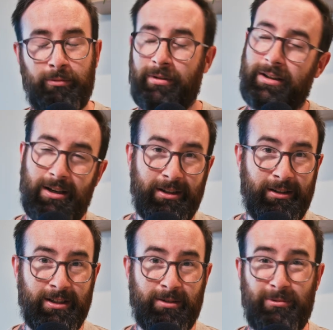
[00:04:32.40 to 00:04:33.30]

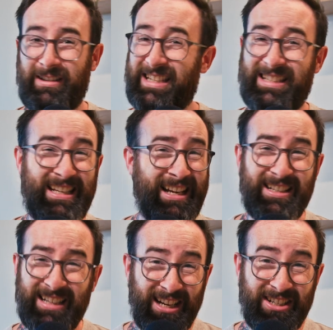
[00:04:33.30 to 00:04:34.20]
regardless, was there
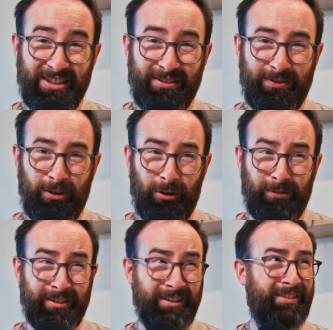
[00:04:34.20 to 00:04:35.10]
sanitation
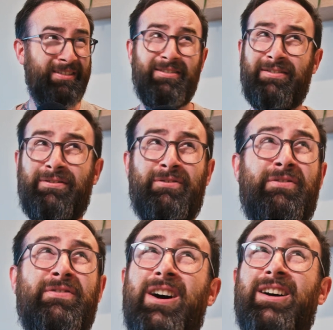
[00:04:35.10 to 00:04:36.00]
involved?
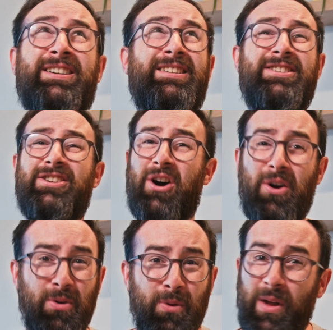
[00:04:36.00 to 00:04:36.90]
Fuck
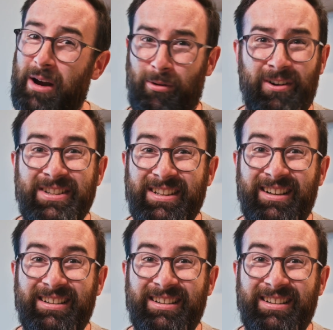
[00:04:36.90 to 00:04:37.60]
no, there wasn't.